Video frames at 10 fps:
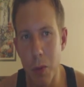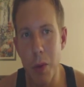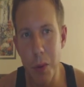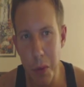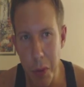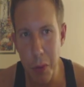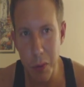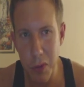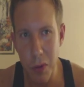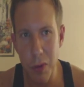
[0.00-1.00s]
do a
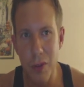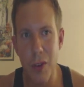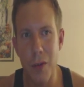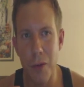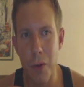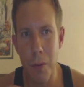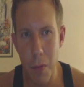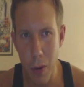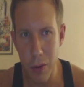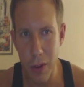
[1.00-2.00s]
Google search for
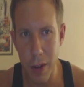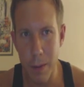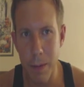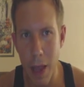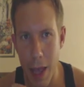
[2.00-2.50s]
MRSA,